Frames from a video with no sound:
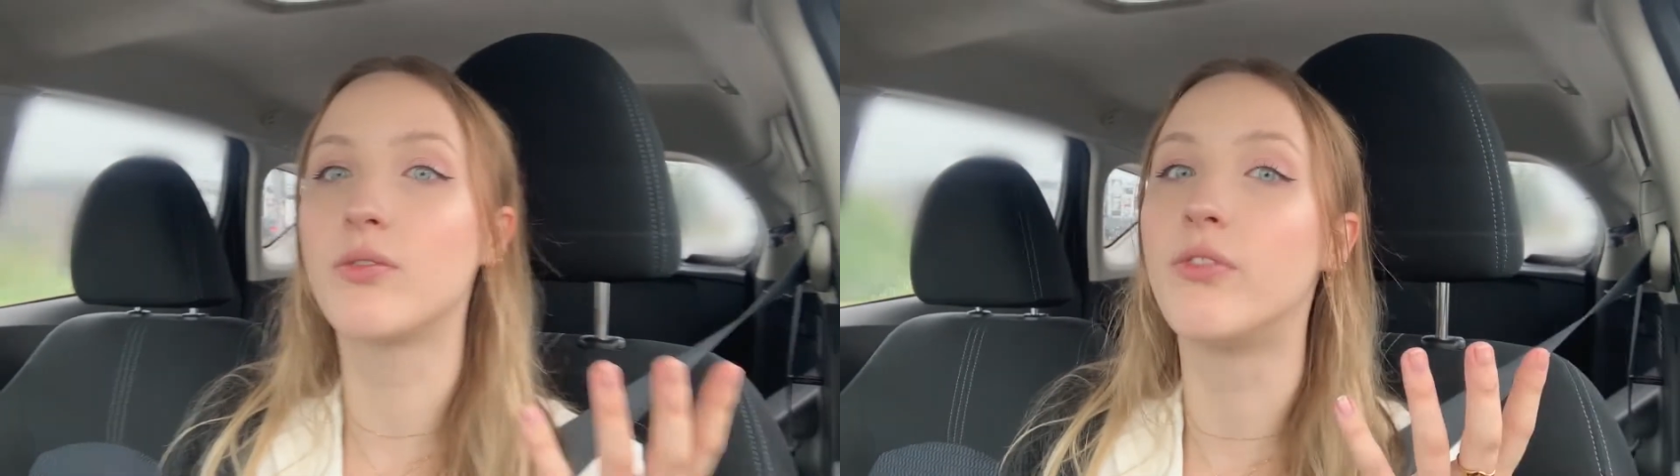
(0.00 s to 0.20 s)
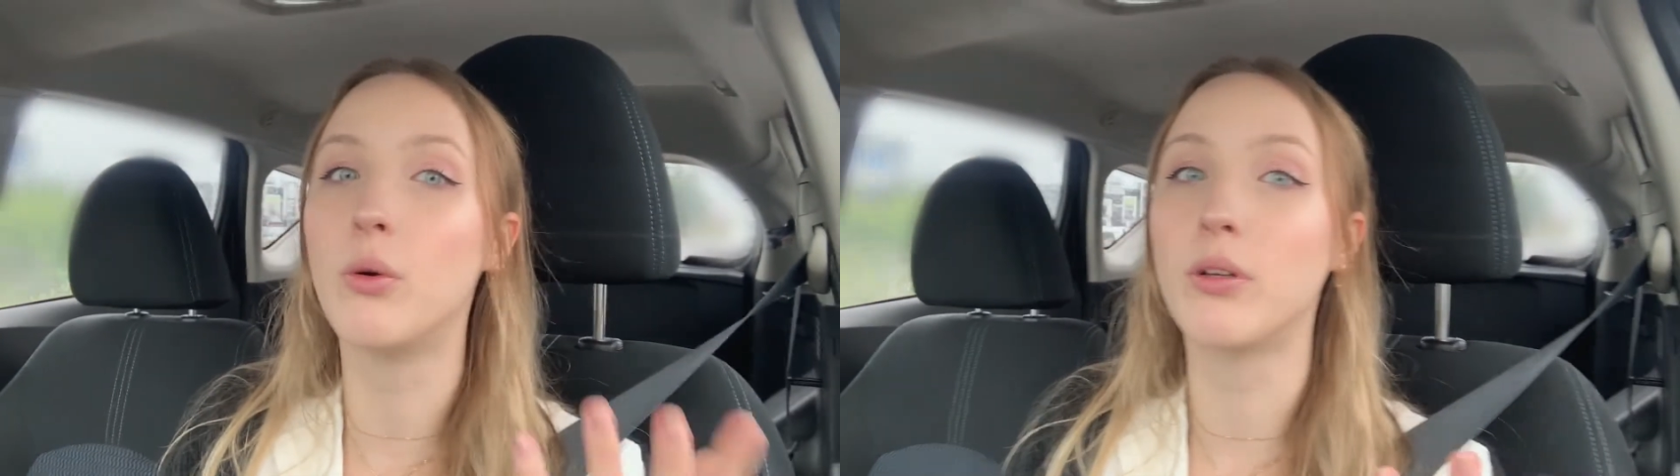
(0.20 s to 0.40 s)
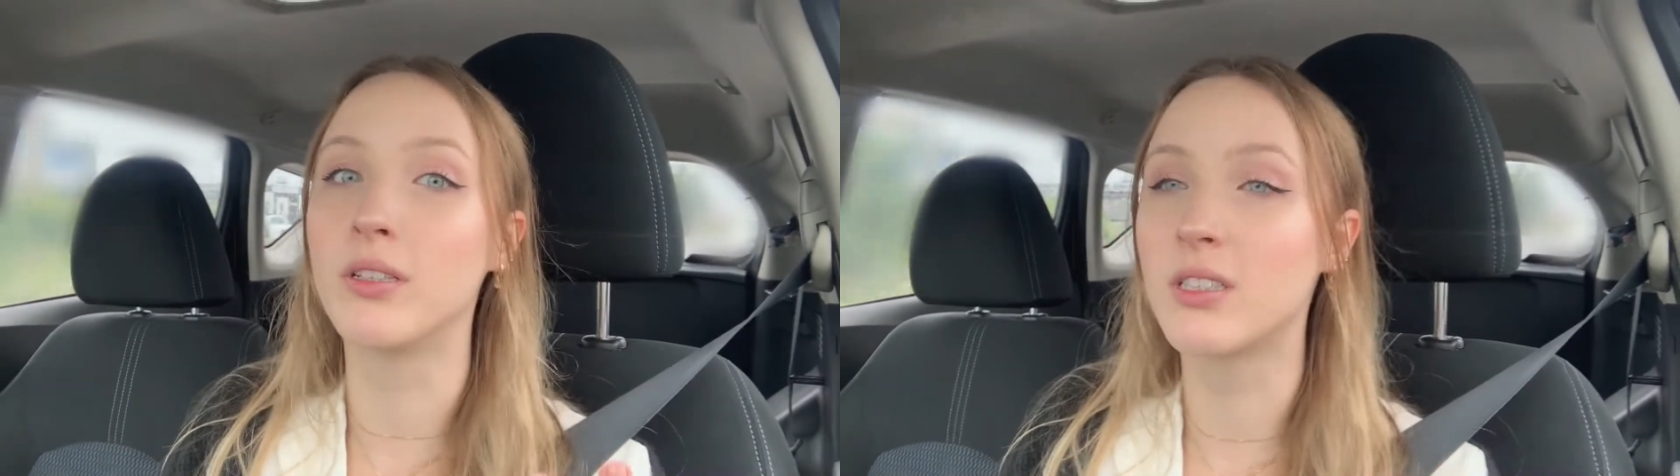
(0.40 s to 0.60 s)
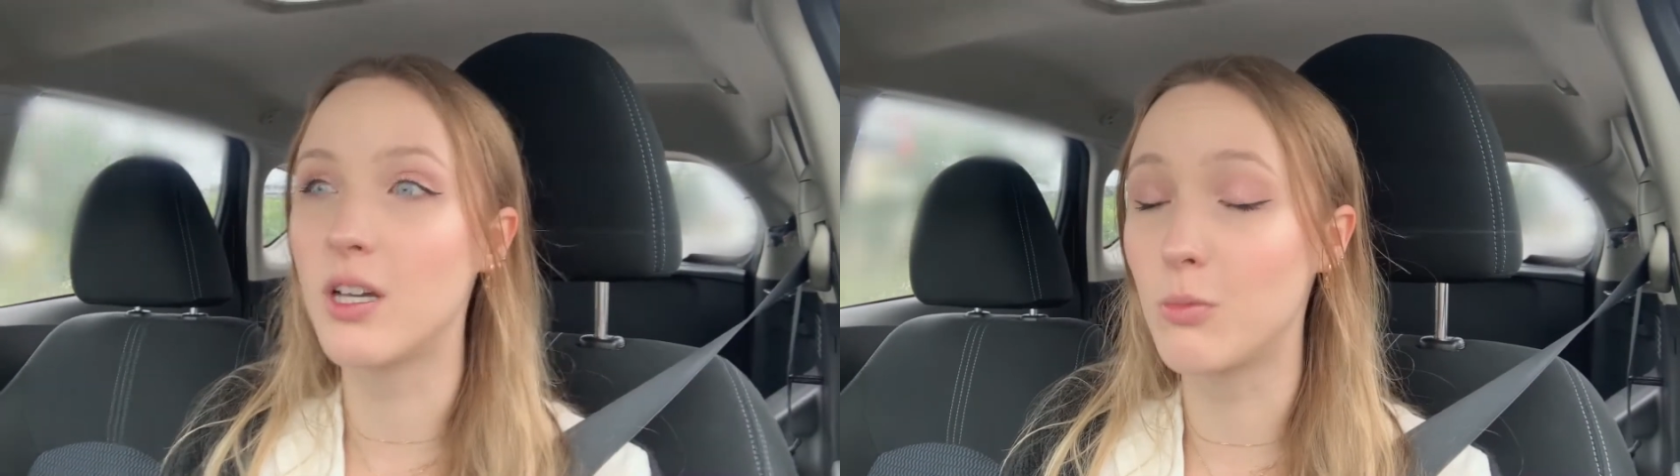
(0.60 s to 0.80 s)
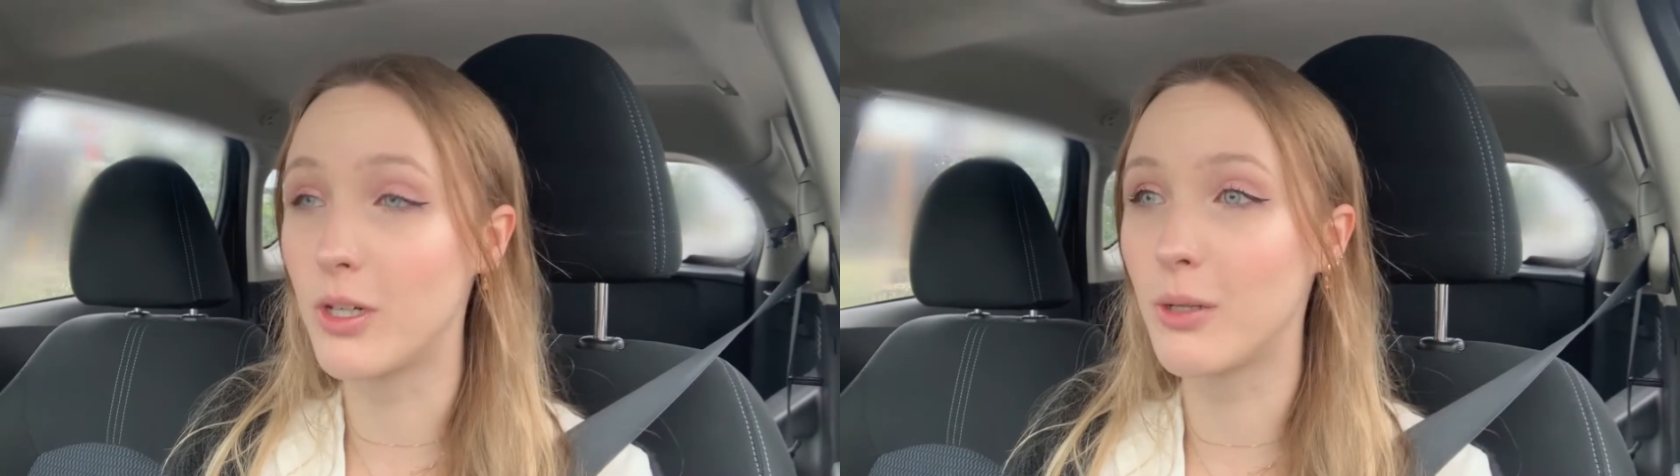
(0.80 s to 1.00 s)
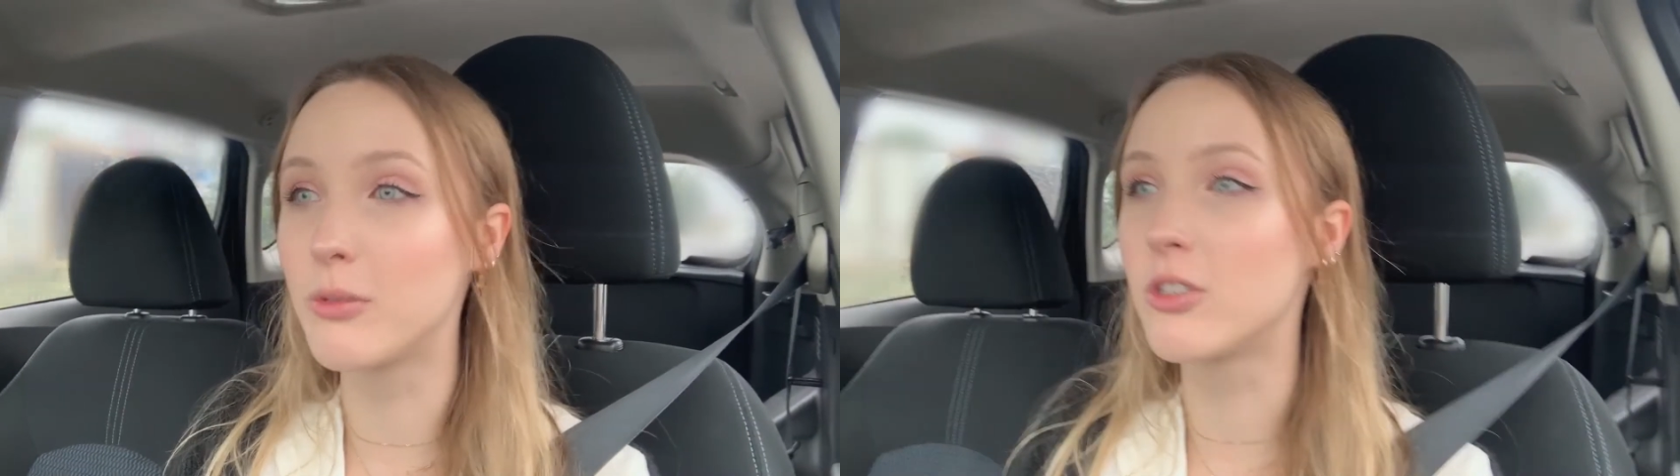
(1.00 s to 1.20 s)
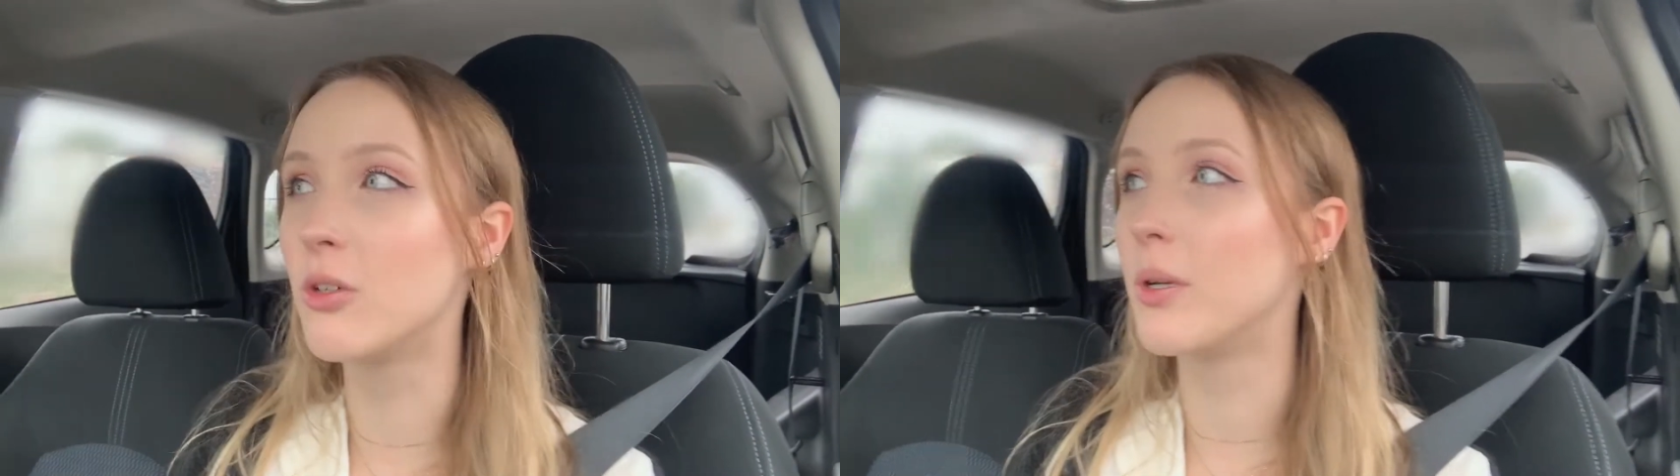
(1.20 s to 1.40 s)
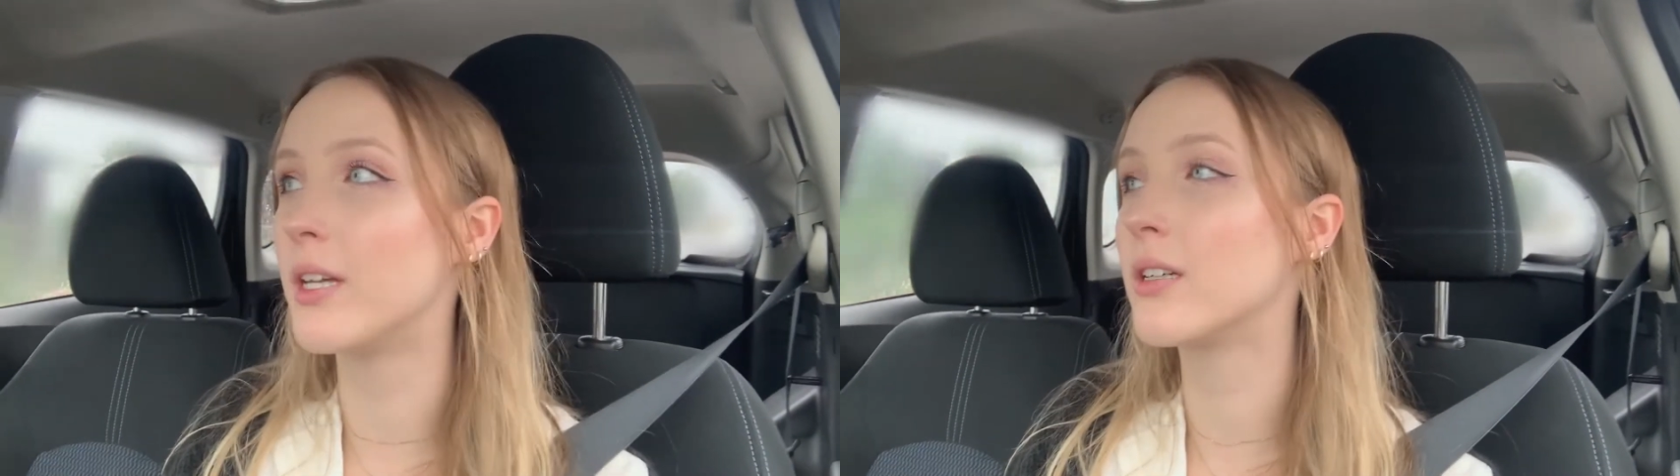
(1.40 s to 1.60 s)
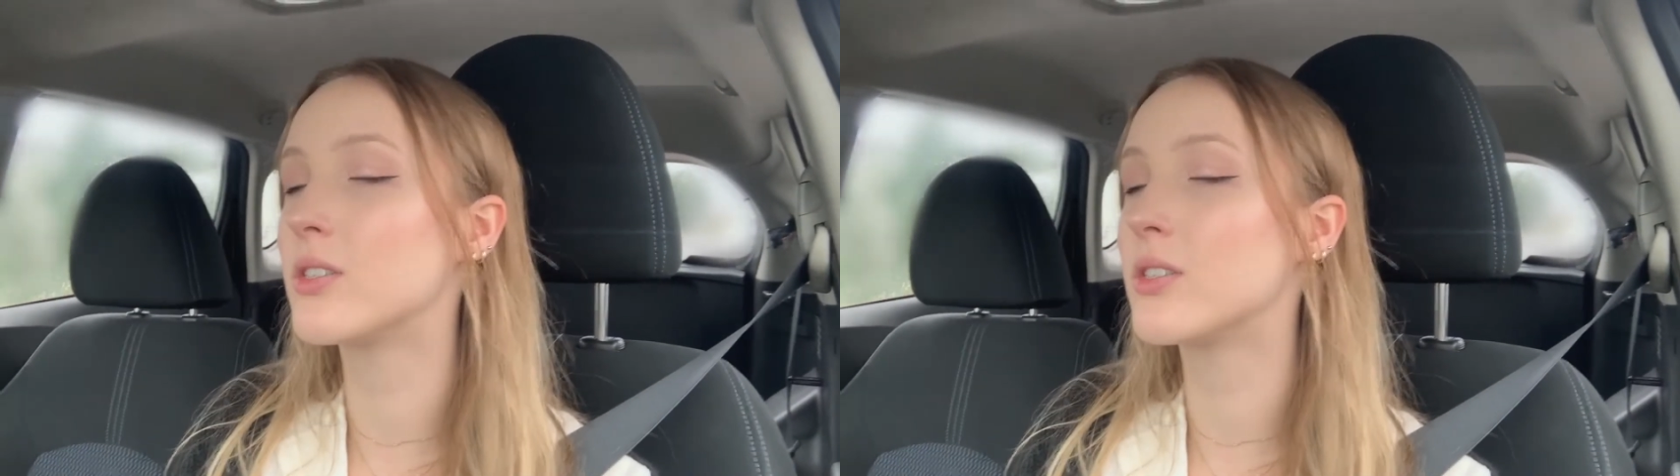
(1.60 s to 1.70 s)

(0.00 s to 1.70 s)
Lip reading: focus on what I was doing.